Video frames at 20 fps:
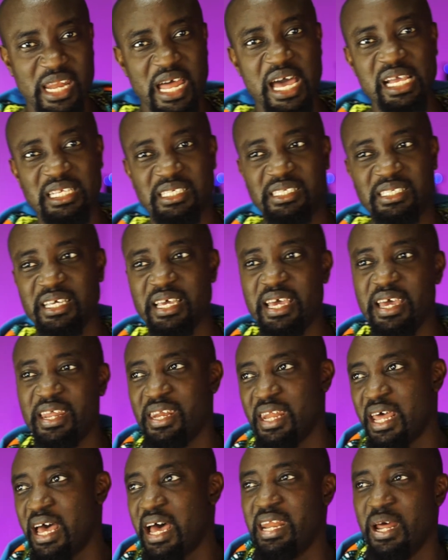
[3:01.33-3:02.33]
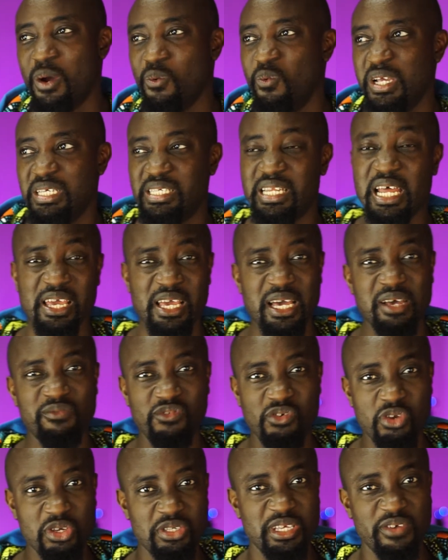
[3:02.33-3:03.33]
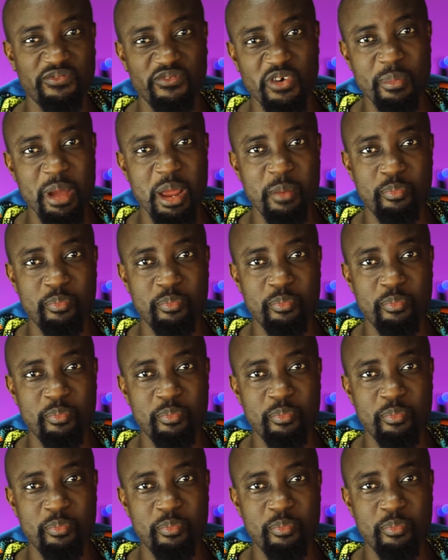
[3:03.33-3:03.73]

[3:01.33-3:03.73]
lights in other ways. Like I've used it for my